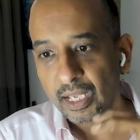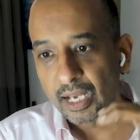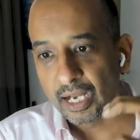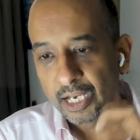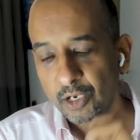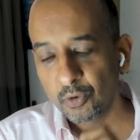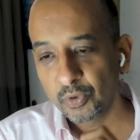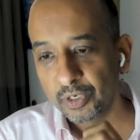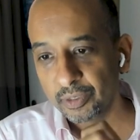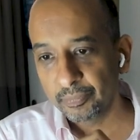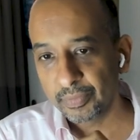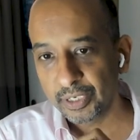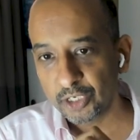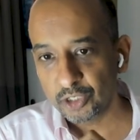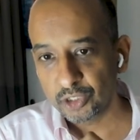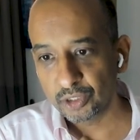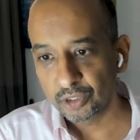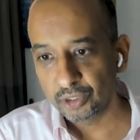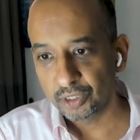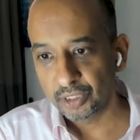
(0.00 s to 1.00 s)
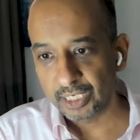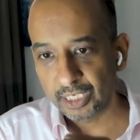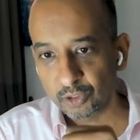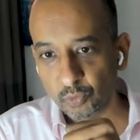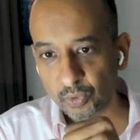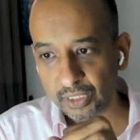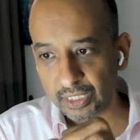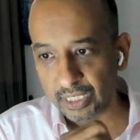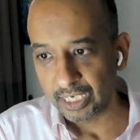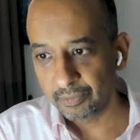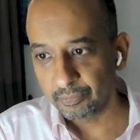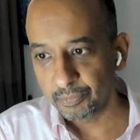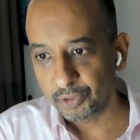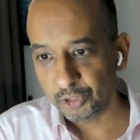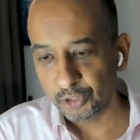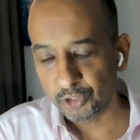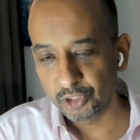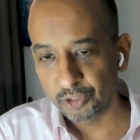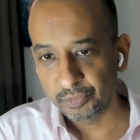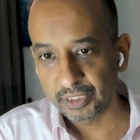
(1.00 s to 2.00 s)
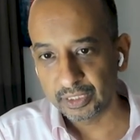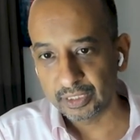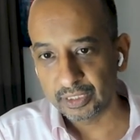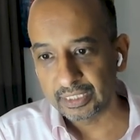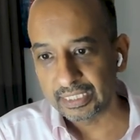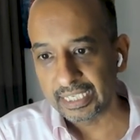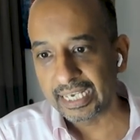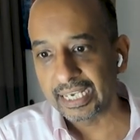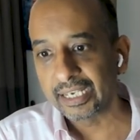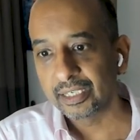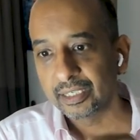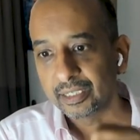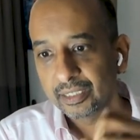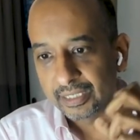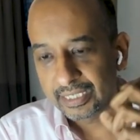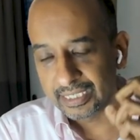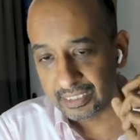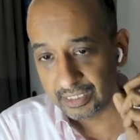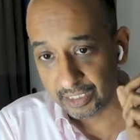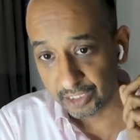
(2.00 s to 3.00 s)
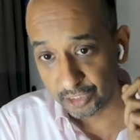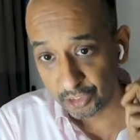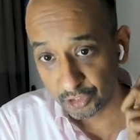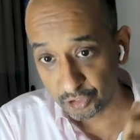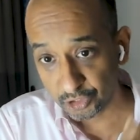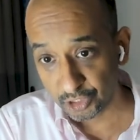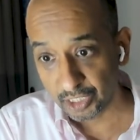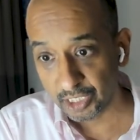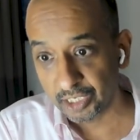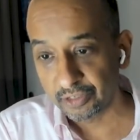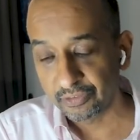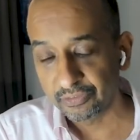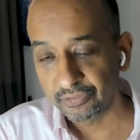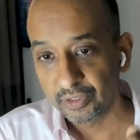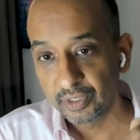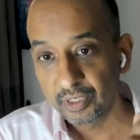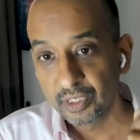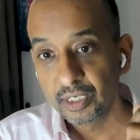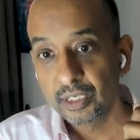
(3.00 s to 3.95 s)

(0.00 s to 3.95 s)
I want to make sure that what I'm procuring today is going to serve